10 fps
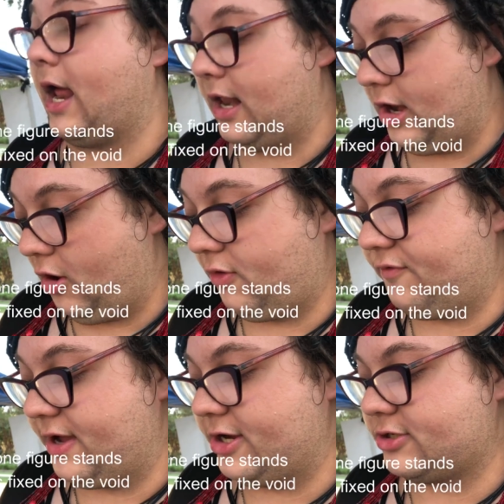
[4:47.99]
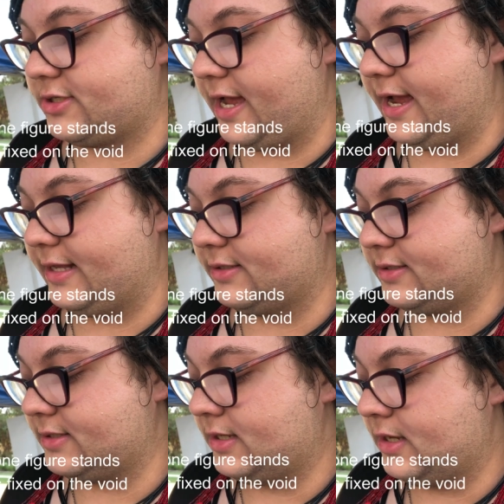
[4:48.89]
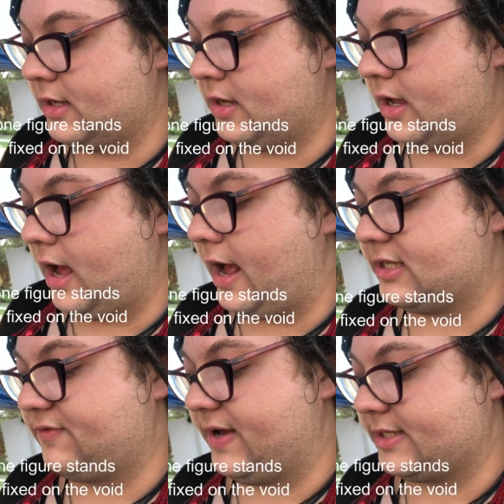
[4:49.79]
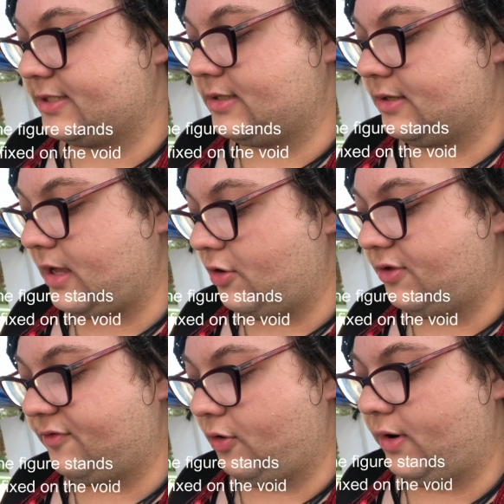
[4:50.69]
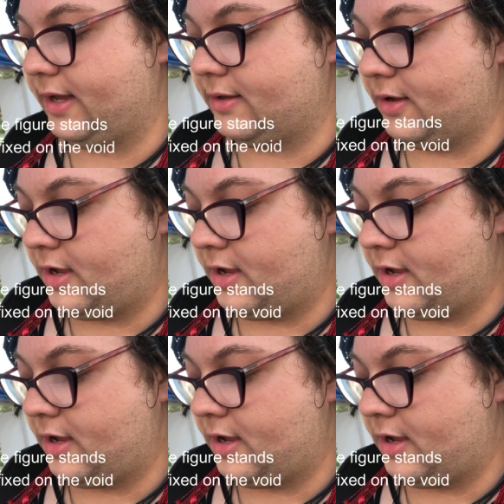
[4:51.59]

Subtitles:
a long figure stands, eyes fixed on the void,